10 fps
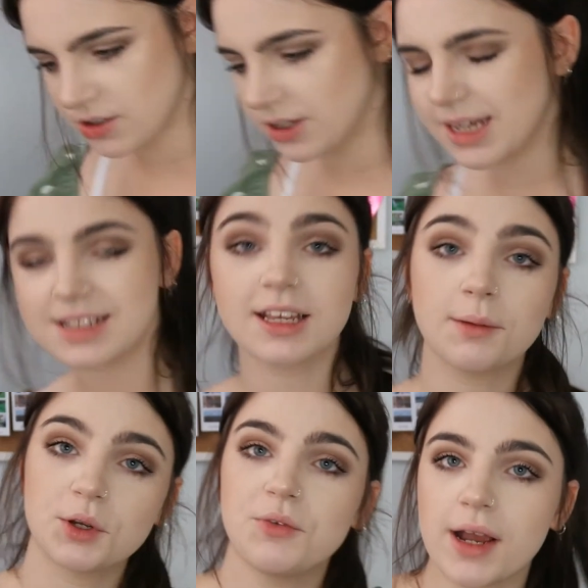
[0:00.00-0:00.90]
the next thing
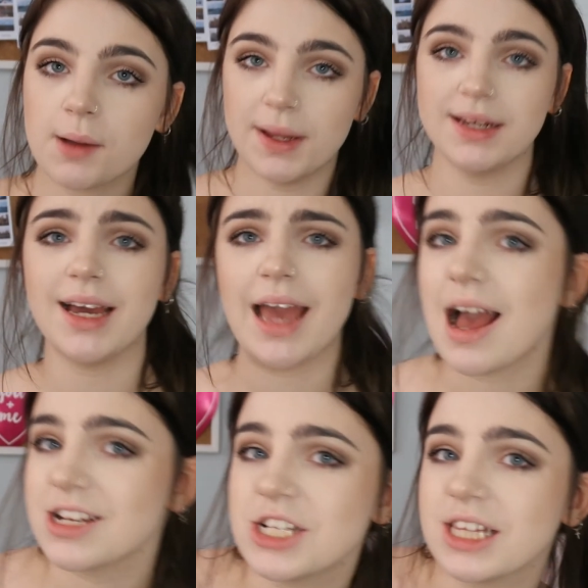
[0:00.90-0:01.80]
I'm going to recommend, I
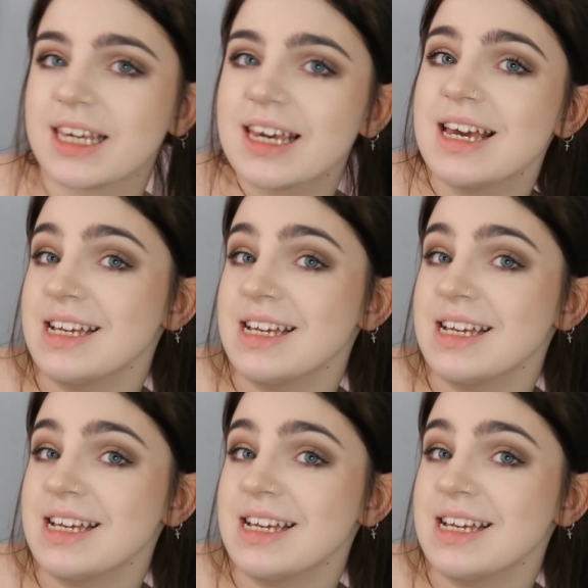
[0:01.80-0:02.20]
actually